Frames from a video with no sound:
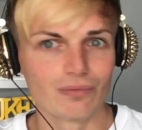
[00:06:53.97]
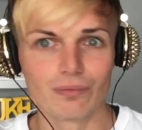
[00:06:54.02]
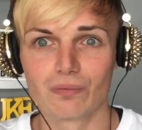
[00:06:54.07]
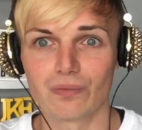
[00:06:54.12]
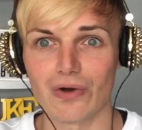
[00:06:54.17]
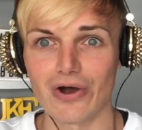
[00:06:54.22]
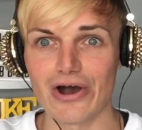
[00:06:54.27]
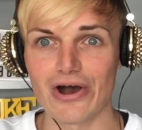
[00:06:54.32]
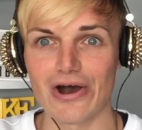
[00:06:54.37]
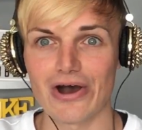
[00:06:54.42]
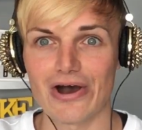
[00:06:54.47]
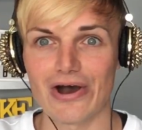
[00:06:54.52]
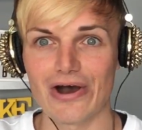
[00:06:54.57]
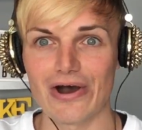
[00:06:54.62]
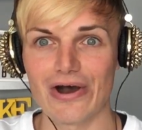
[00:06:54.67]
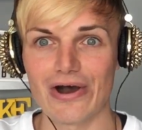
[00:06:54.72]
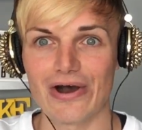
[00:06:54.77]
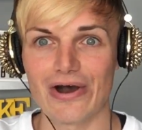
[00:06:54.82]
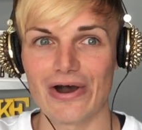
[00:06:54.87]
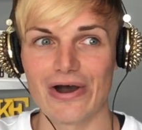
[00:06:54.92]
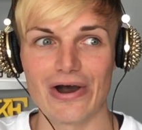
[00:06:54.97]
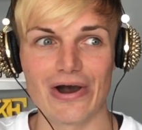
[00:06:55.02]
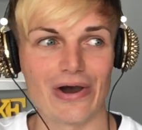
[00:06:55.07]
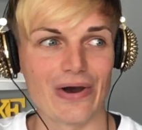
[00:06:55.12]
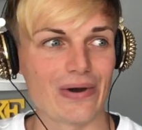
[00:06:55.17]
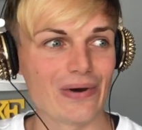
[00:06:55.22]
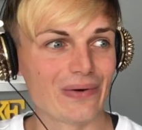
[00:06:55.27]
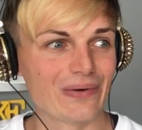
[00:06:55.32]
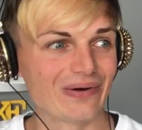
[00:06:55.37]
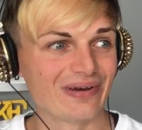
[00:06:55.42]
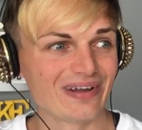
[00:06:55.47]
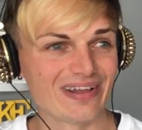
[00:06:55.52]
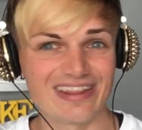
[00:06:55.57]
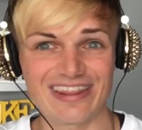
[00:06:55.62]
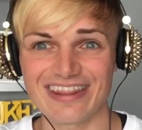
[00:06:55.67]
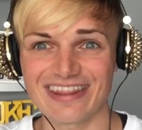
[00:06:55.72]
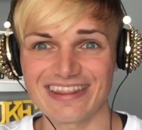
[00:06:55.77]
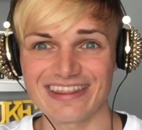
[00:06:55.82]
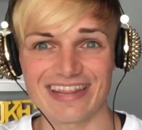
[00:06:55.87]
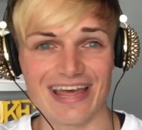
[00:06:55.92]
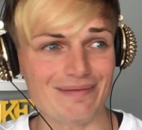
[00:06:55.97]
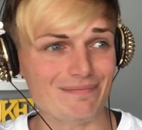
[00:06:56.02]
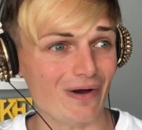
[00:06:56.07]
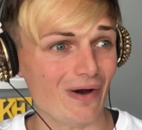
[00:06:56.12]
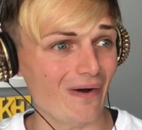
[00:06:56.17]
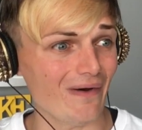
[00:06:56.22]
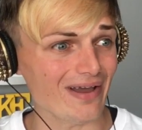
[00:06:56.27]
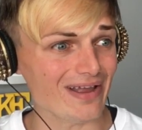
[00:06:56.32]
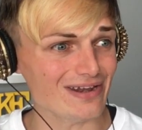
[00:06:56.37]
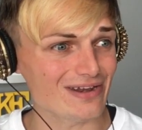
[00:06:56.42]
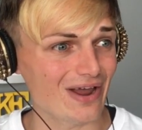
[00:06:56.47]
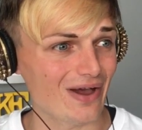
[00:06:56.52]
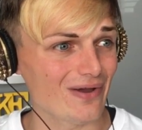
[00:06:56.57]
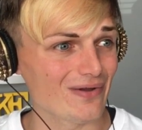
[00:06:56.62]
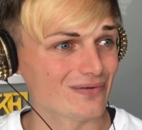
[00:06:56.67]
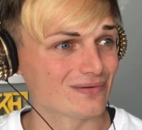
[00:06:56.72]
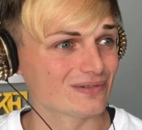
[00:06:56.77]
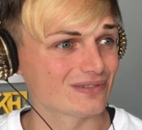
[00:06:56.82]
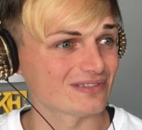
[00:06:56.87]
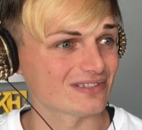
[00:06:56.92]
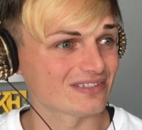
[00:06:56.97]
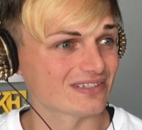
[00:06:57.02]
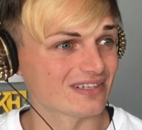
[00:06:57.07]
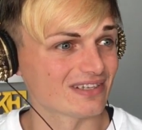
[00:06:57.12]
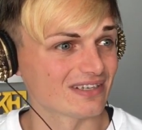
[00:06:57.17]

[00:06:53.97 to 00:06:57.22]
Whoa! Them high notes!